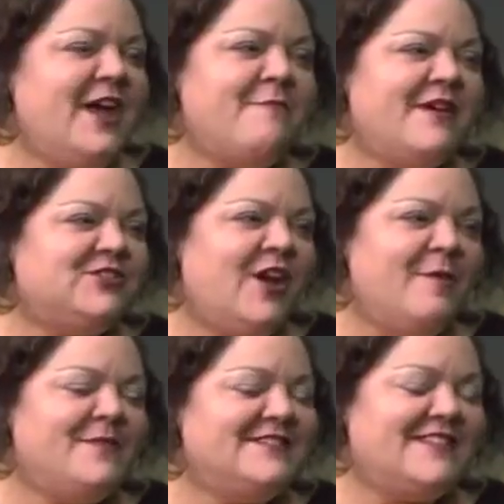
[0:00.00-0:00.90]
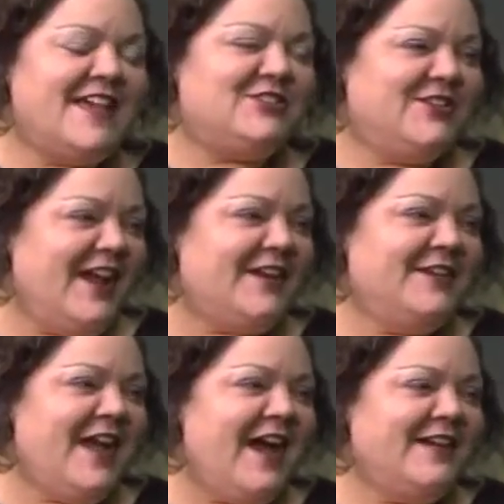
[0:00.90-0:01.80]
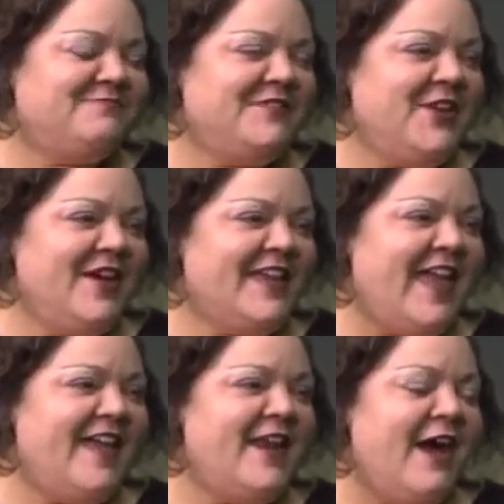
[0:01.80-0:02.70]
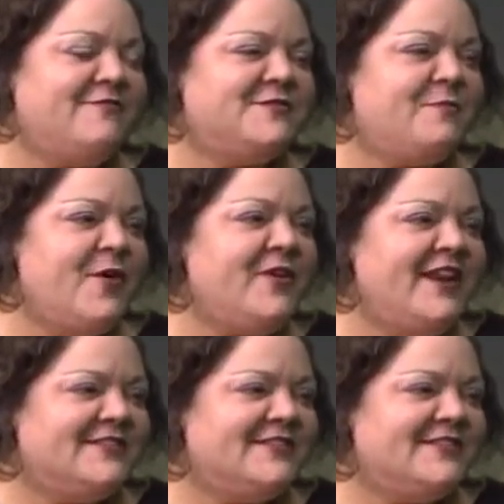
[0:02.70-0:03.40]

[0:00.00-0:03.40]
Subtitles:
not much compensation. I've spoken at...